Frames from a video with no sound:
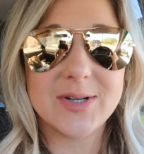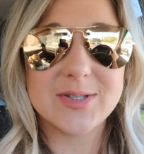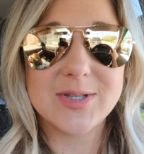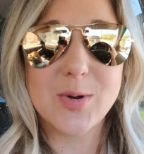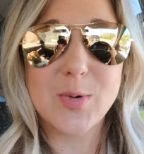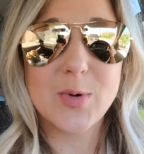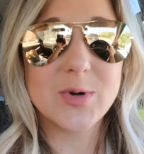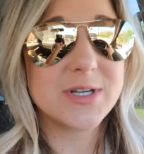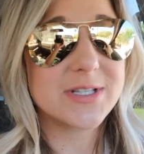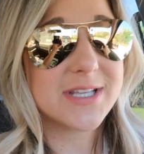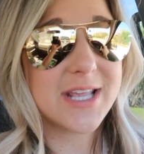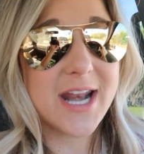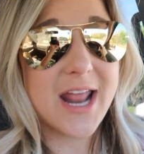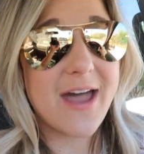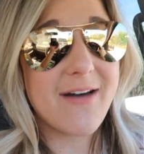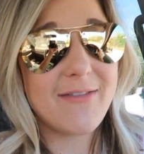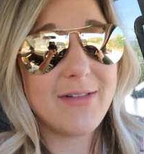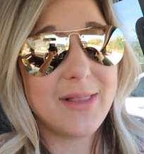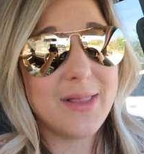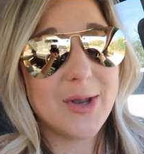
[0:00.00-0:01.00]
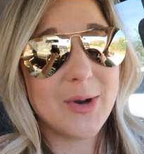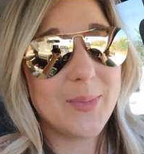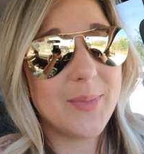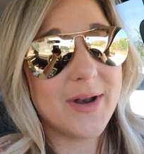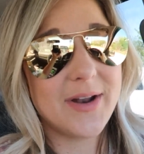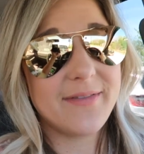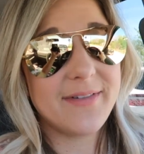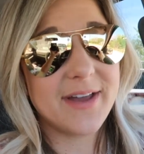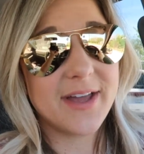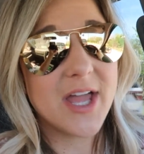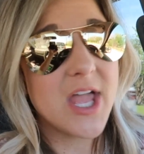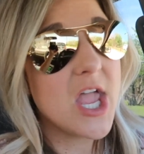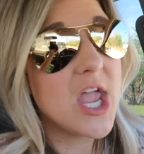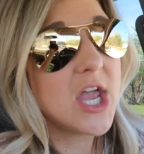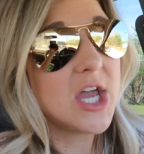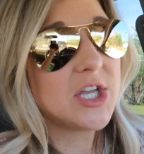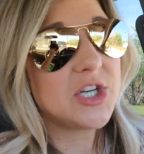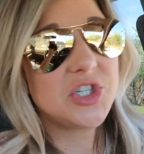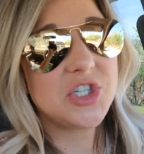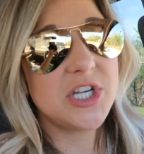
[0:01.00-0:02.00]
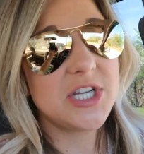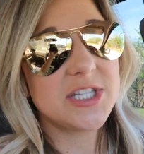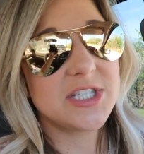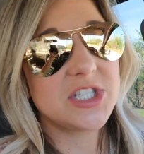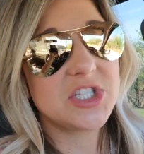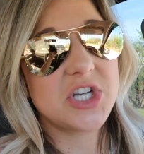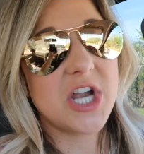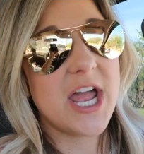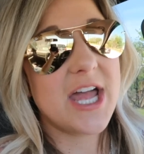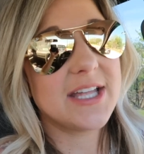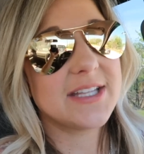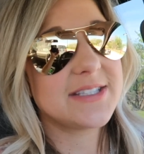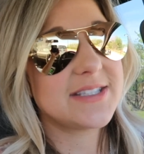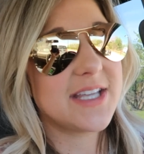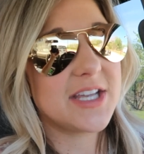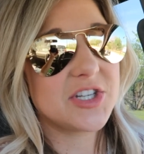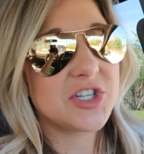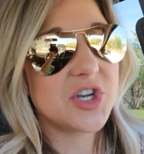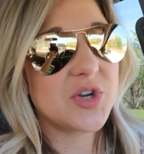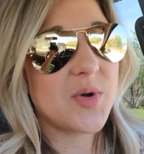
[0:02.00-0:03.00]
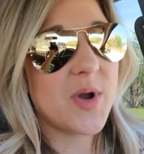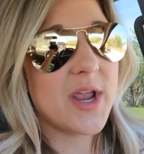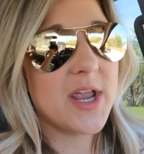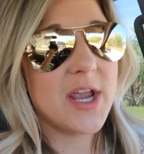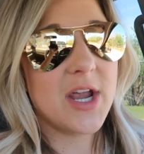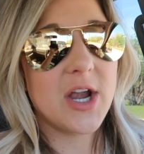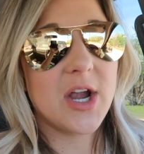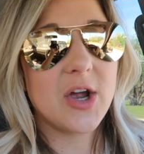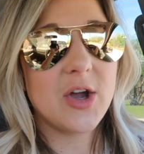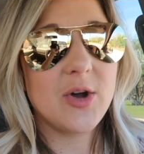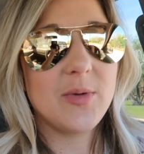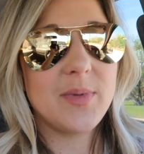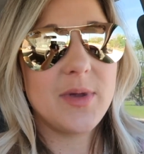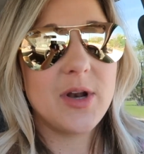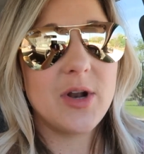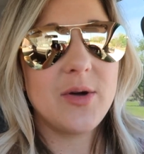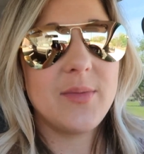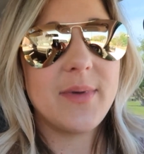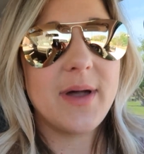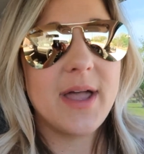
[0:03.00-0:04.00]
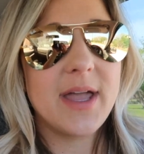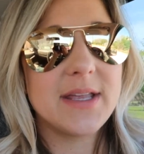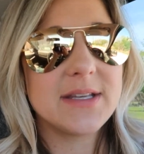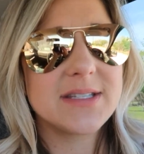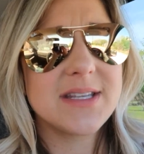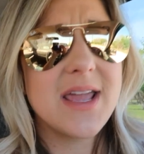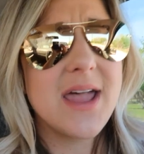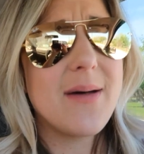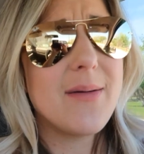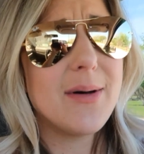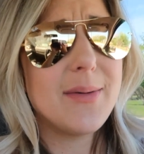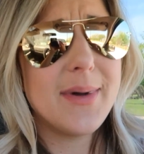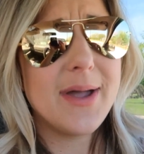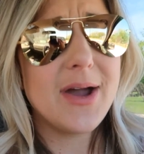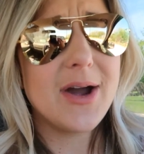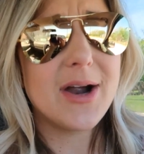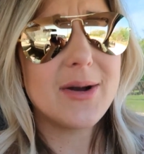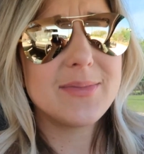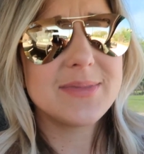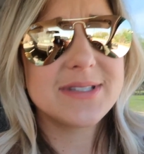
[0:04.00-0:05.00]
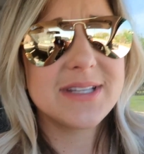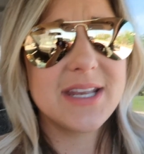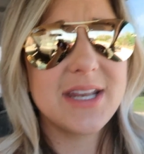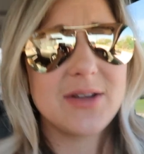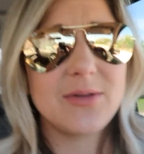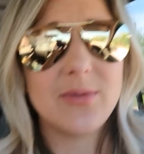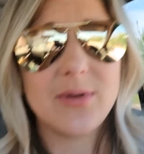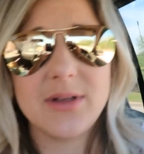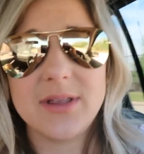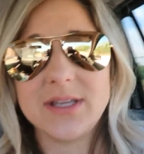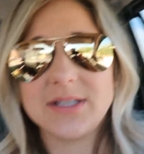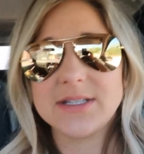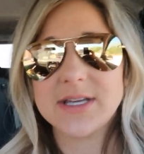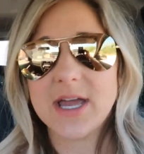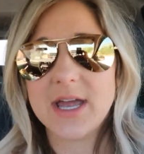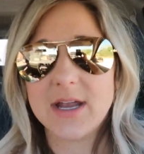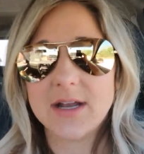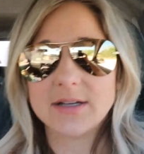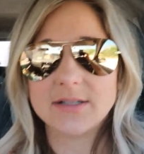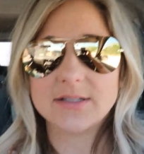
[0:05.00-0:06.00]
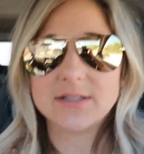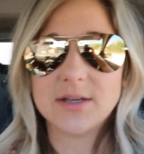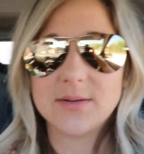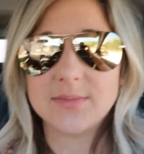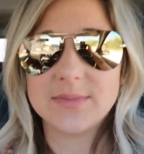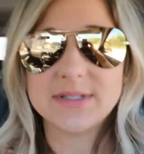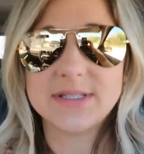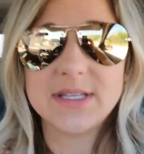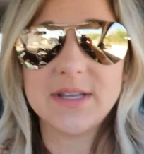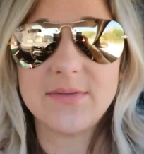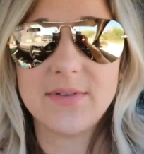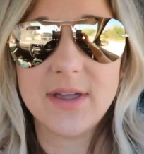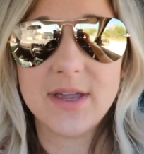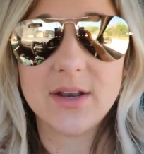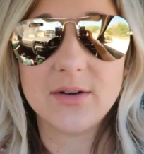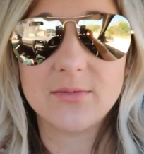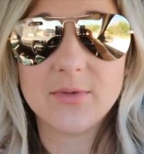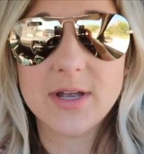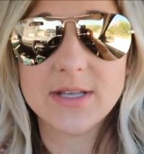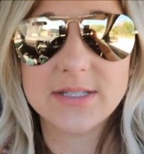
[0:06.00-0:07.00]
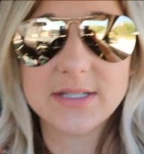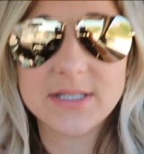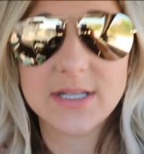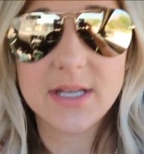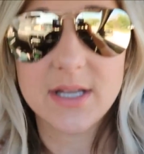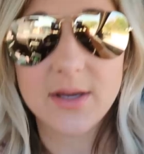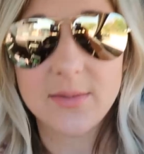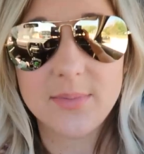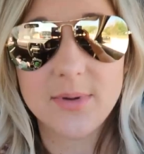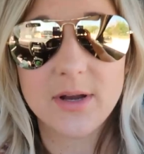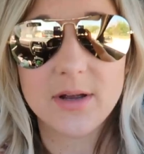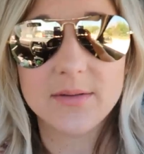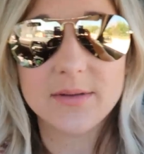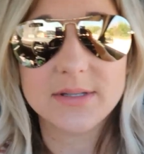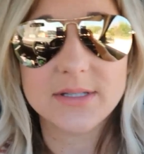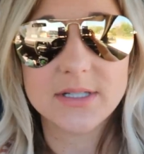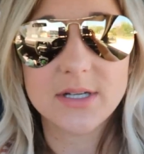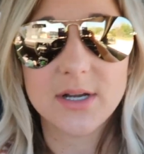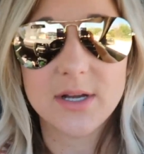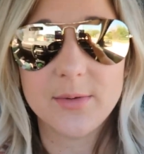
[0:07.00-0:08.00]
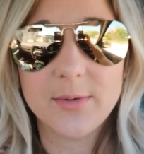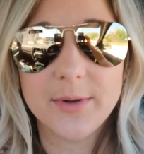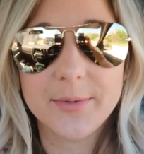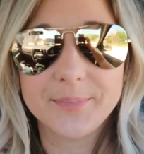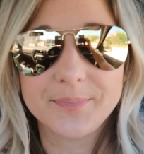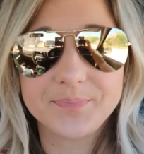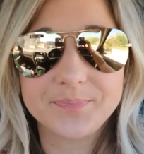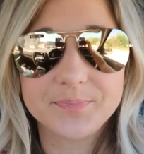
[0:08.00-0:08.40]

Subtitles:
So we're just gonna have a little bit of a chit chat session right here. I hope you don't mind. But my arm is getting really tired, so I'm gonna see if I can rest it up here on the steering wheel.